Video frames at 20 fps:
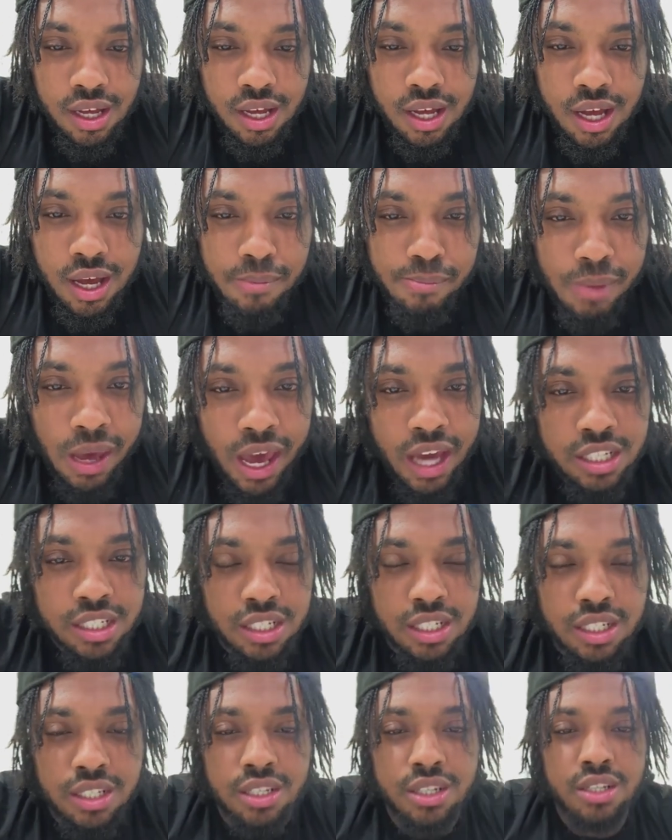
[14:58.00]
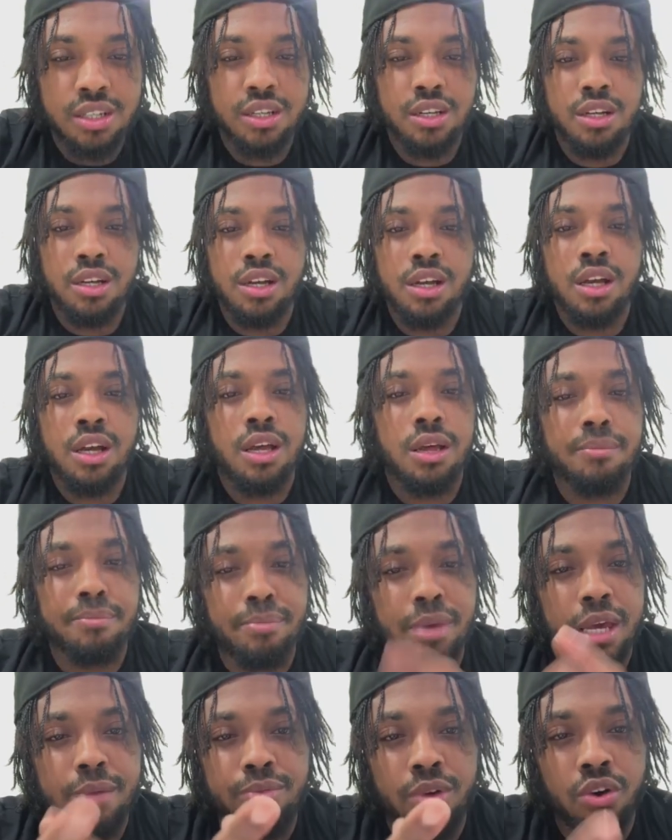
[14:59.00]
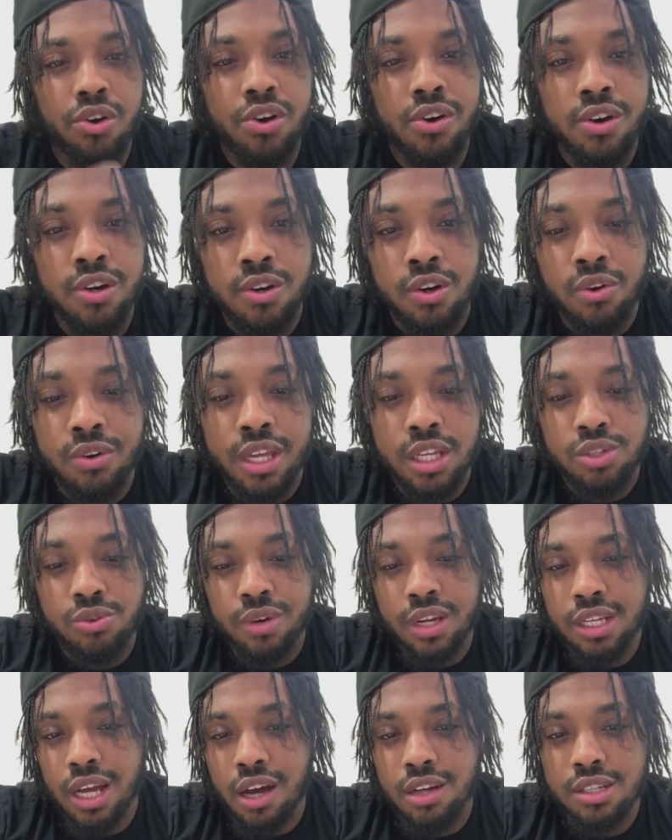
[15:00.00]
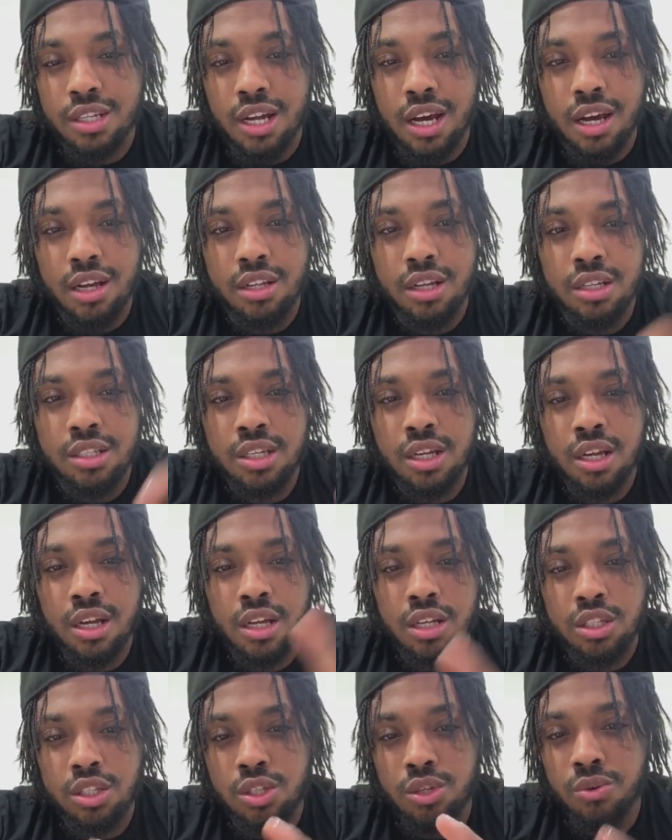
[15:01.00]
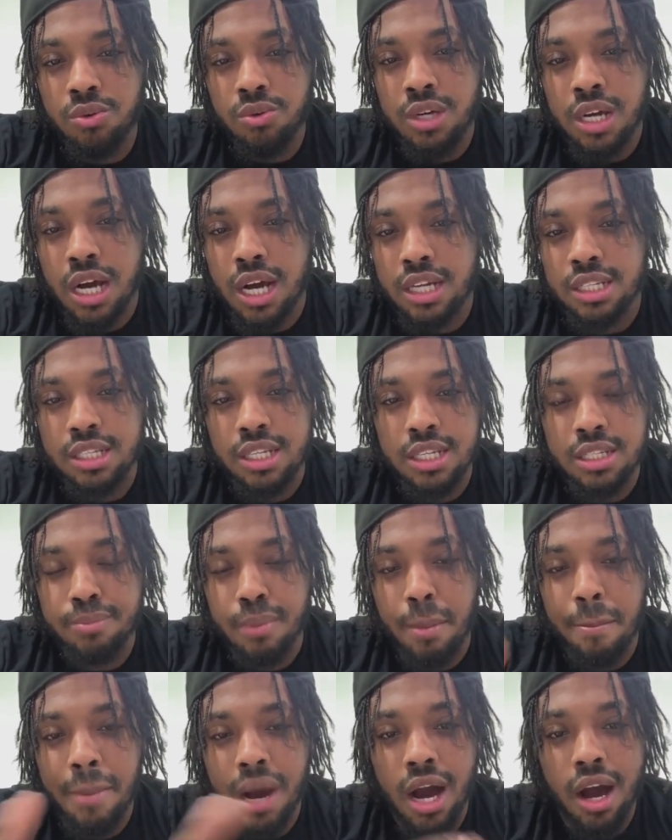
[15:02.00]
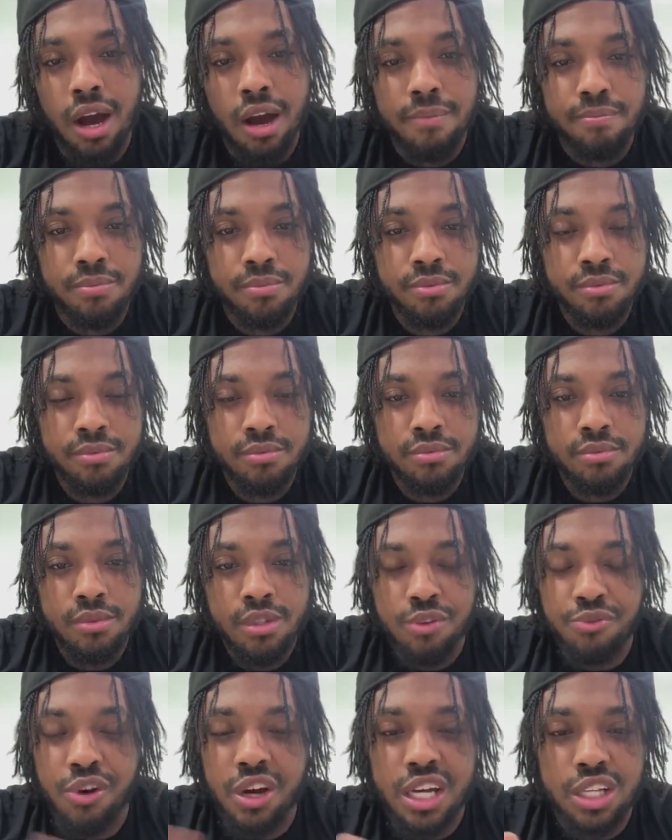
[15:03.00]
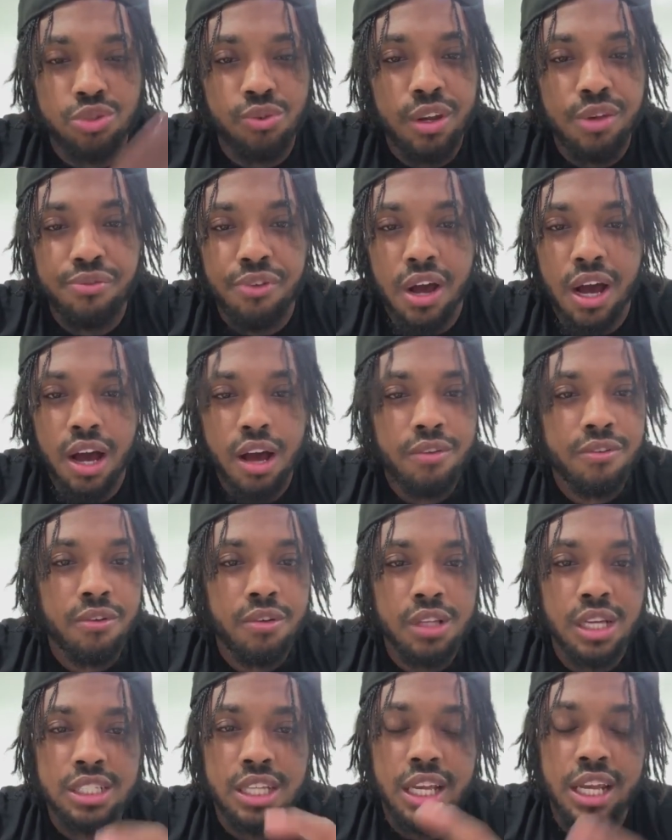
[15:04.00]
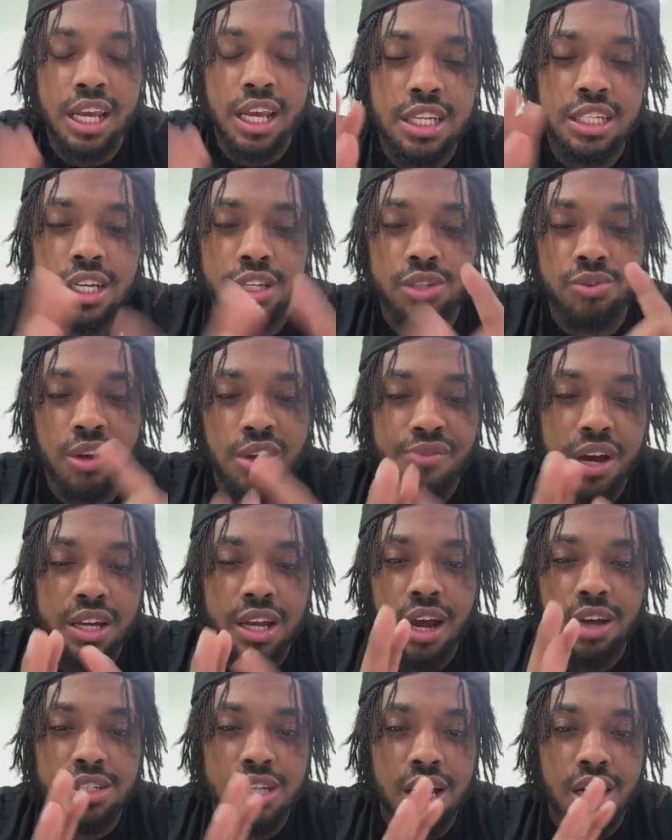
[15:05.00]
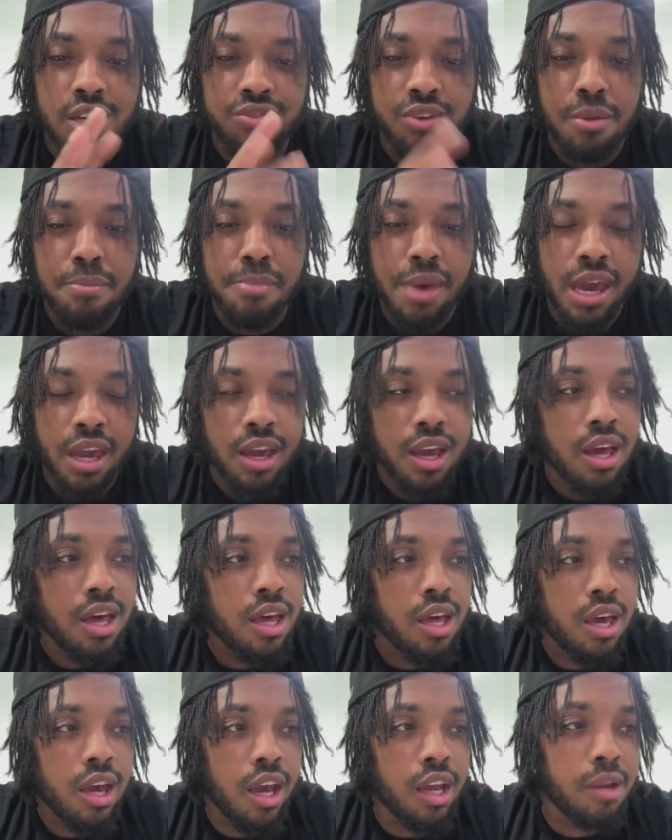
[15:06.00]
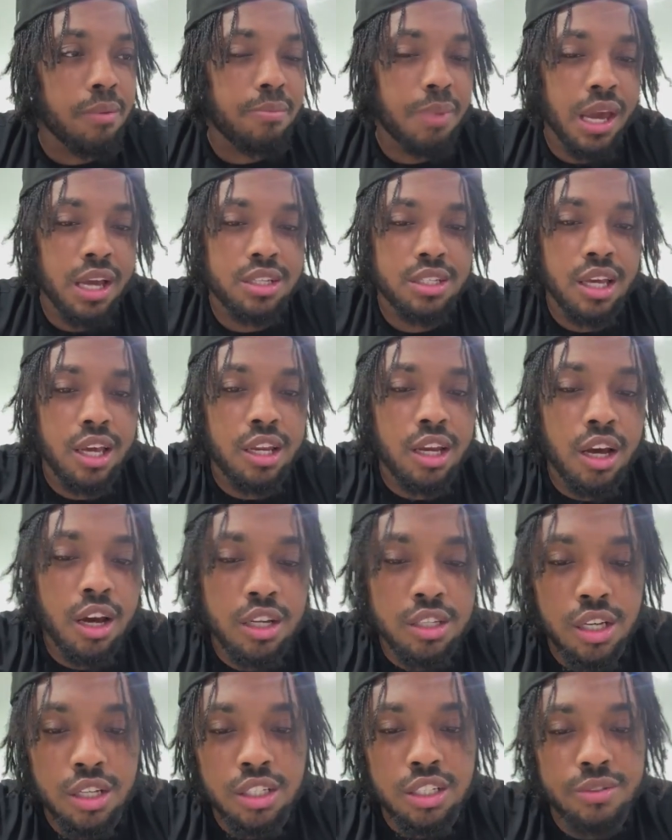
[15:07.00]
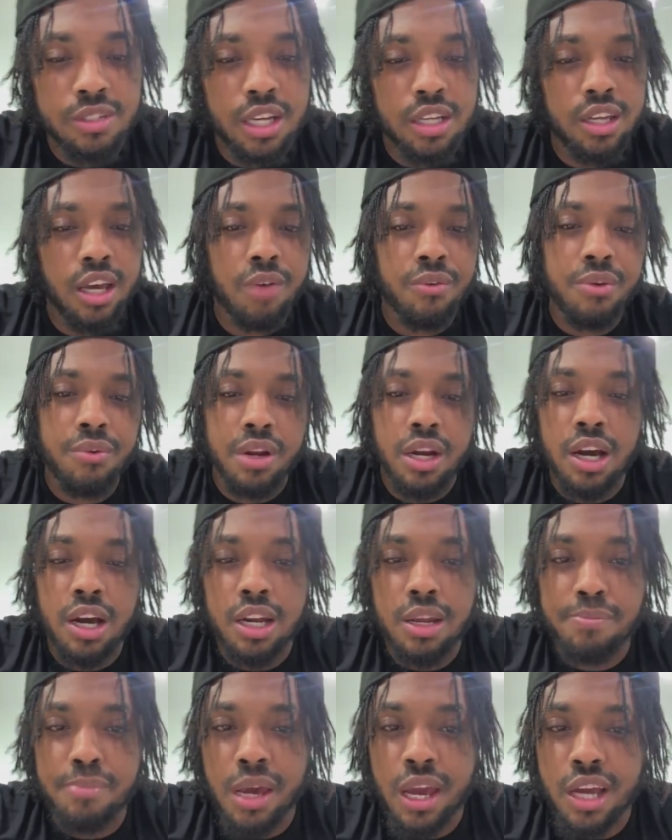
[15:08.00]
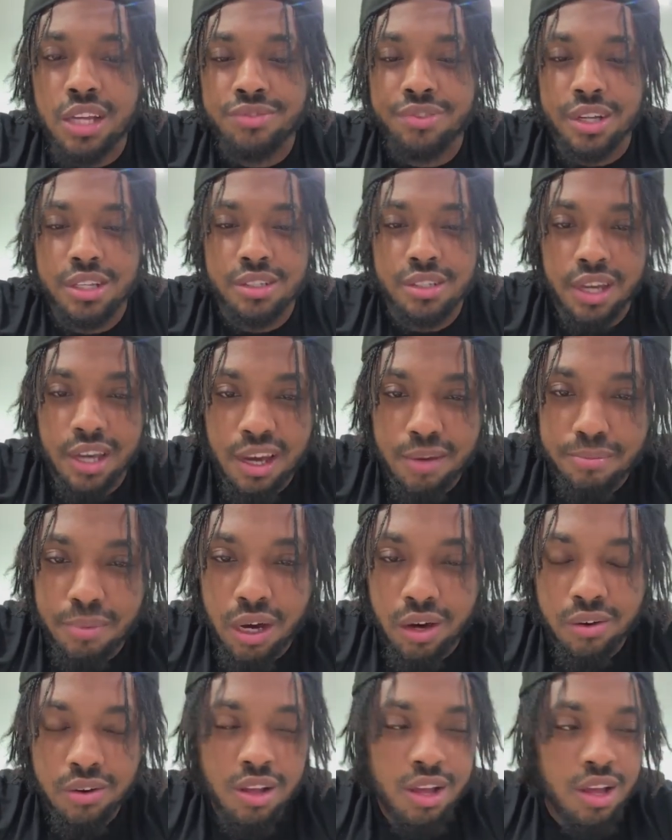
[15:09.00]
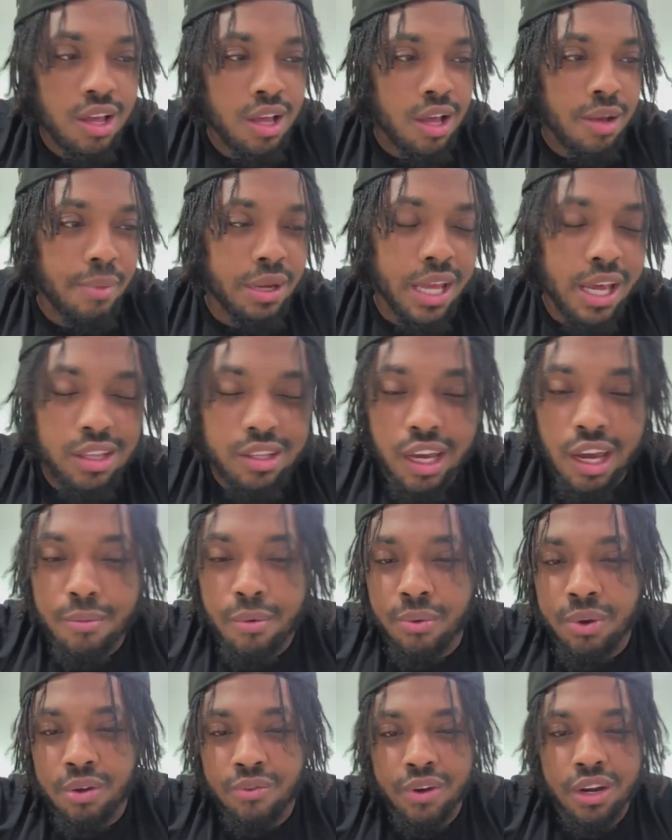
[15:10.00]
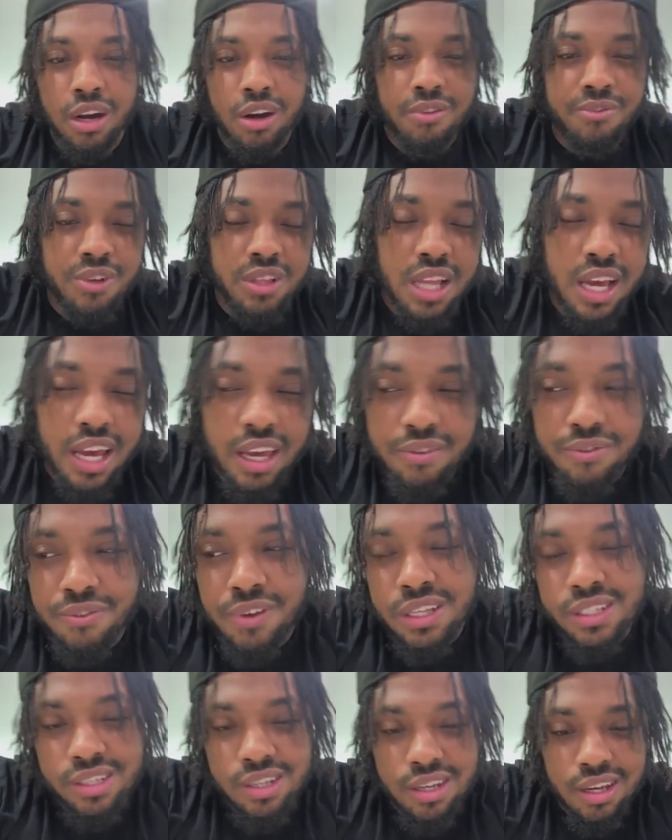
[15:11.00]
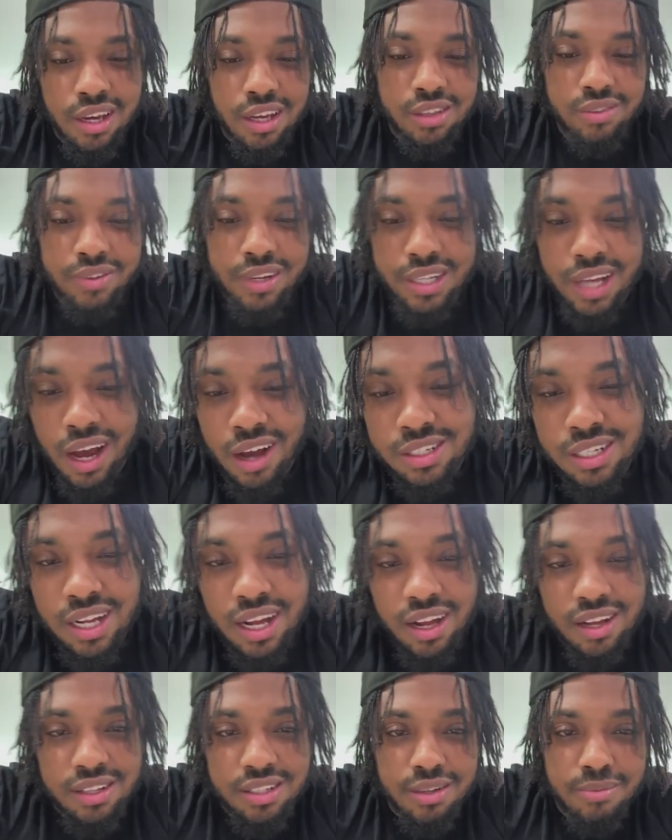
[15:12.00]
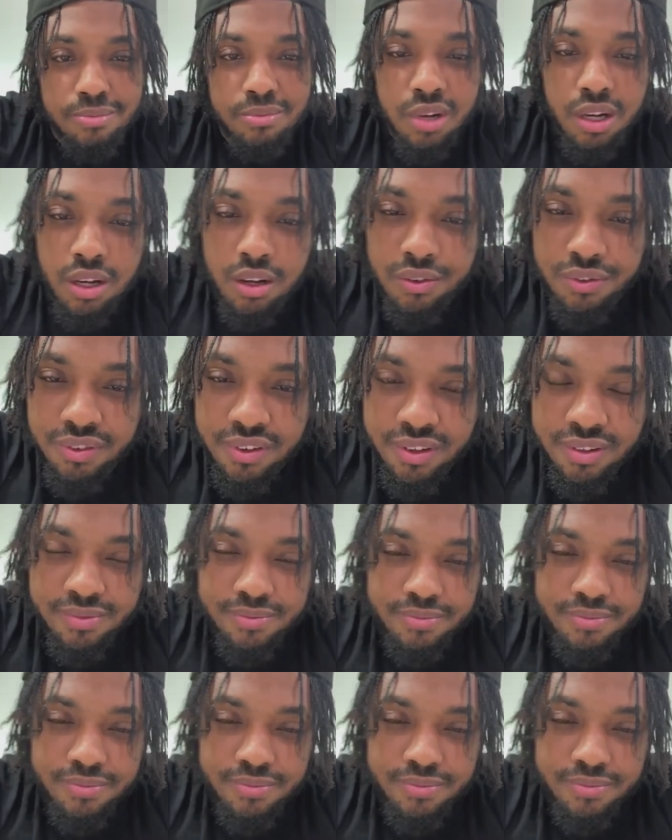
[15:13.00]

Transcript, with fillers: imagine Big Bro go, go get $20,000, two cousins, my mom, fucking 25. Let's say they get $25,000 from the bank, and the banks and the uh, dealership say, damn, we want 100 bands for this Lambo, but that Lambo we can rent out for like $15,000, $3,000 a month.